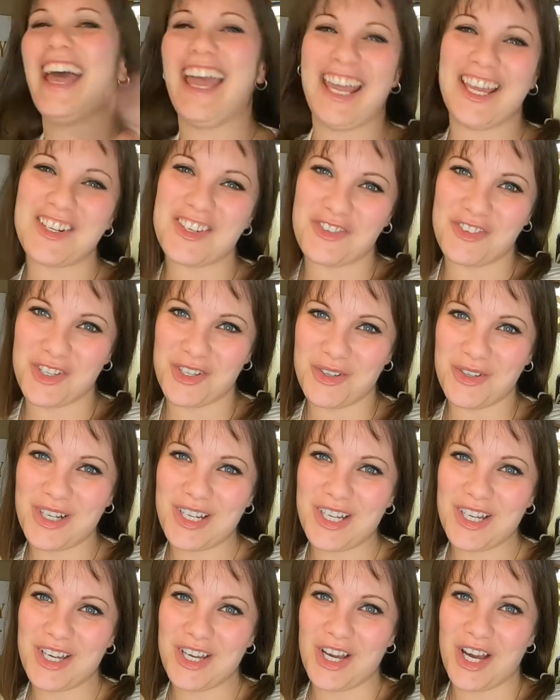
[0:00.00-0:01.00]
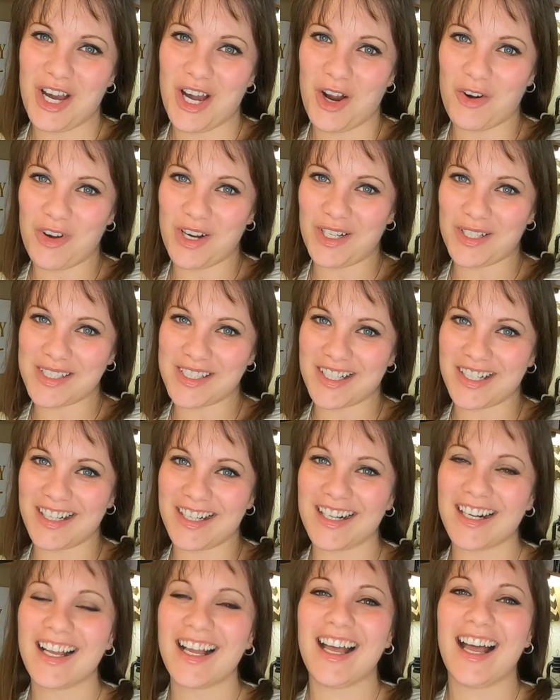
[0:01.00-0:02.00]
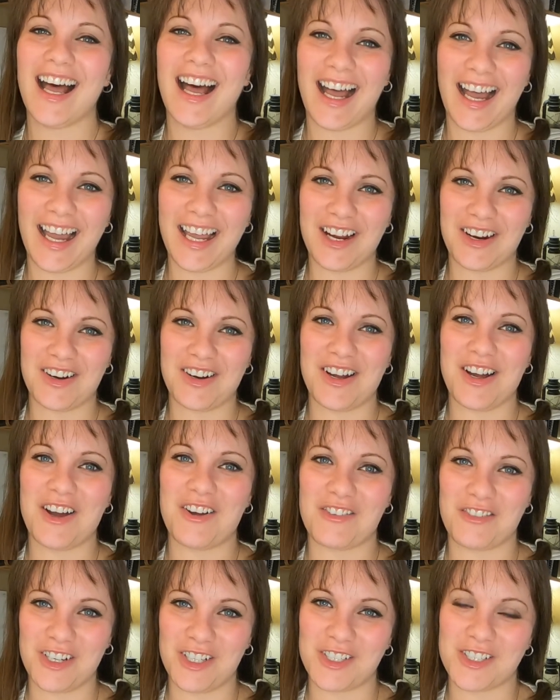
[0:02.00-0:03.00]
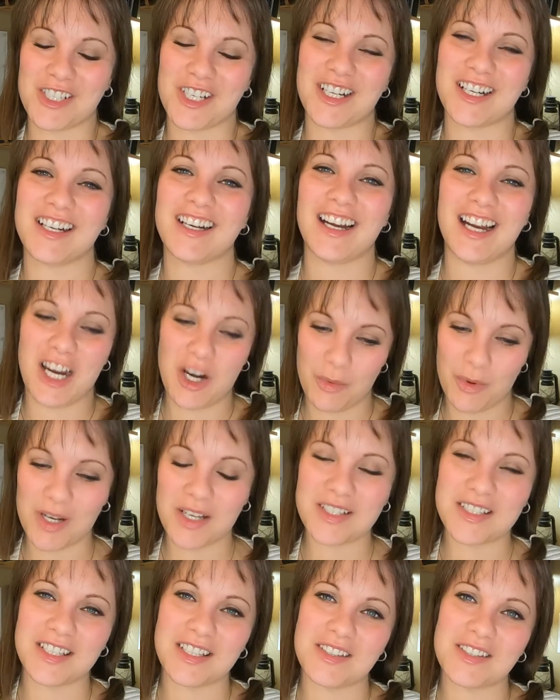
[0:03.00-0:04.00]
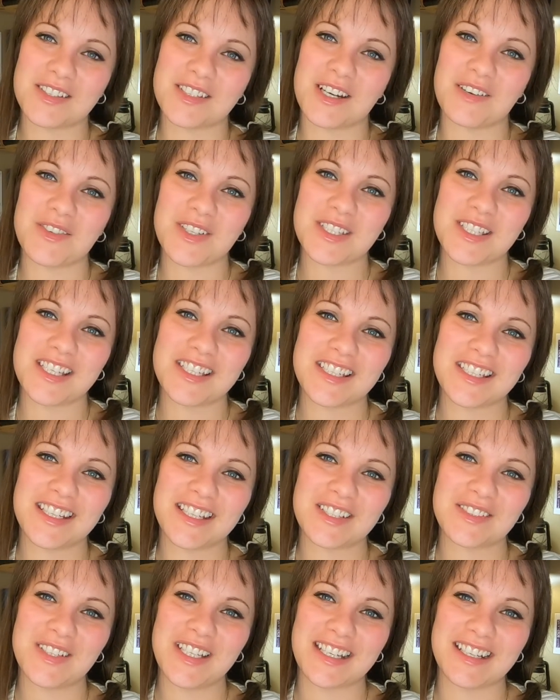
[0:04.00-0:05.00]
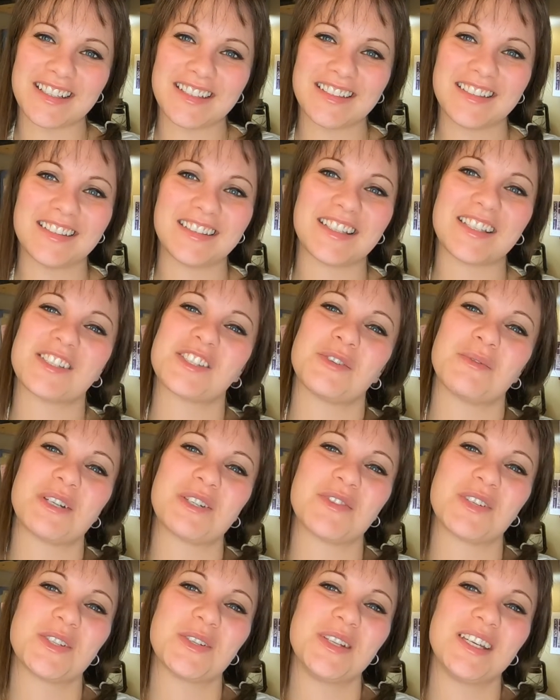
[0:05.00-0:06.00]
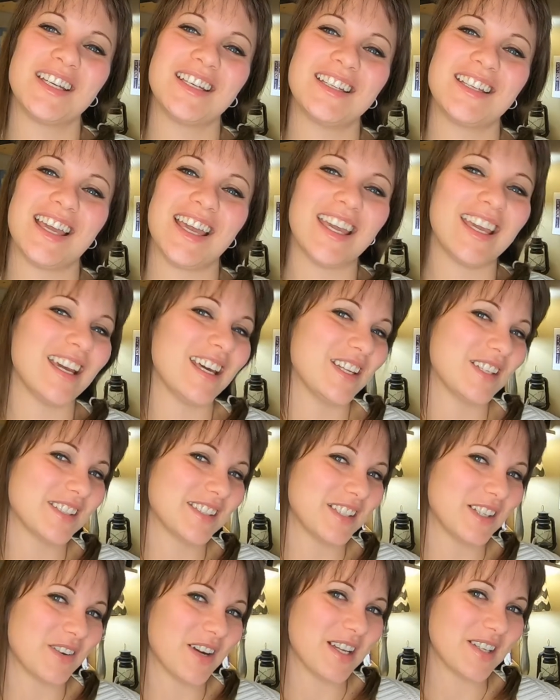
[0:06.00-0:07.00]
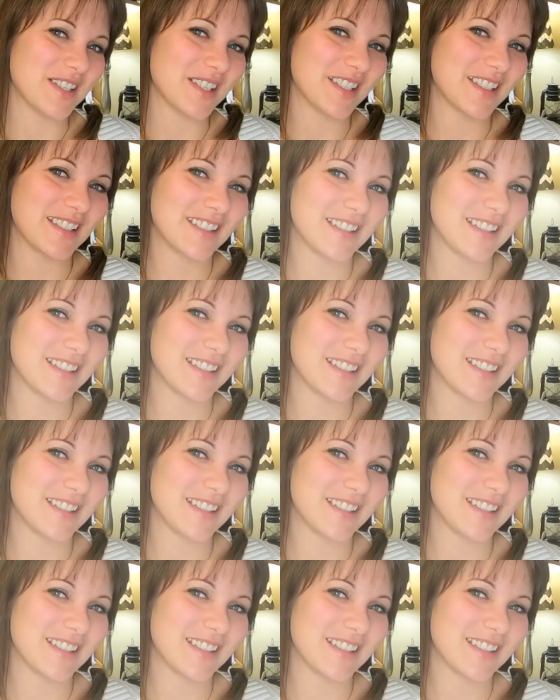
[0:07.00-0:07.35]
Interview a realtor, hire a realtor. And we'll continue this conversation next week. Thanks so much for tuning in, and we'll see you around.